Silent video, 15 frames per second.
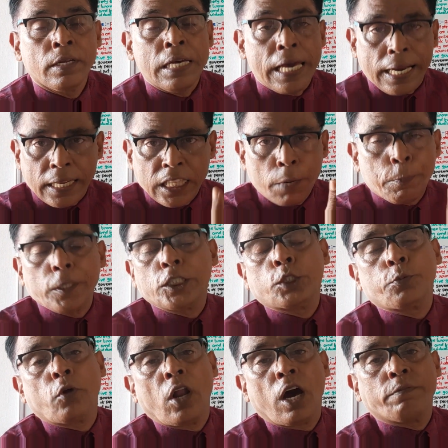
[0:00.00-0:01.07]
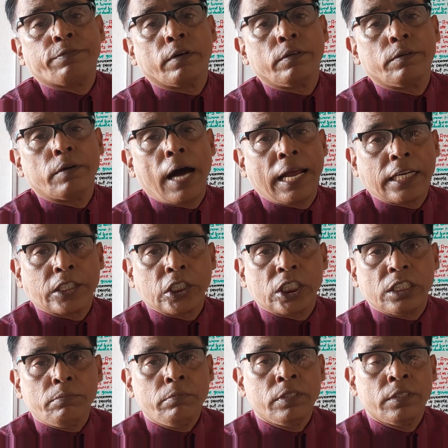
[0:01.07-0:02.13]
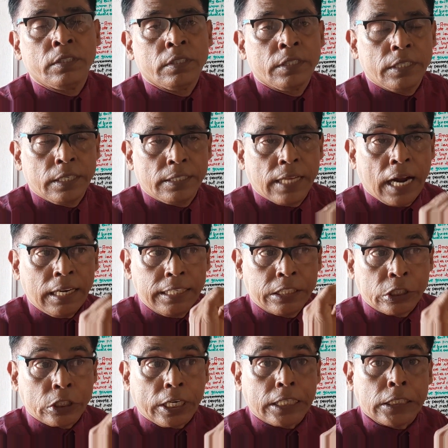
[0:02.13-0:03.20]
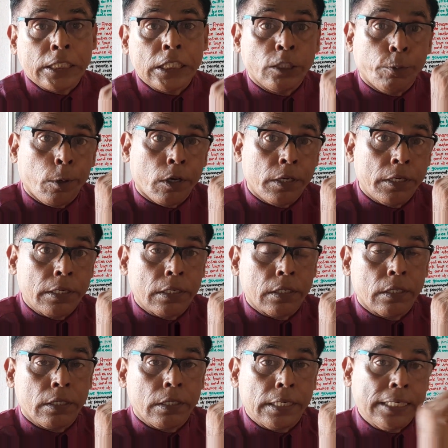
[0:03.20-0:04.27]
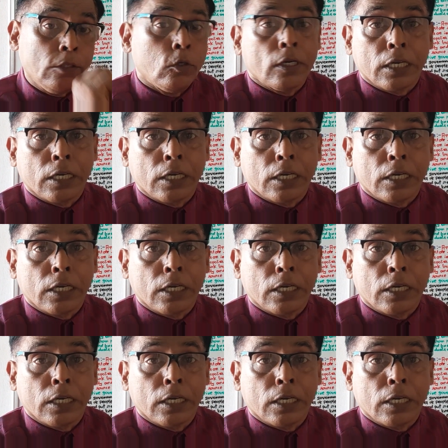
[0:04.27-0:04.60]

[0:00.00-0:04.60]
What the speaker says: Another principle of anarchism is that it stresses for individual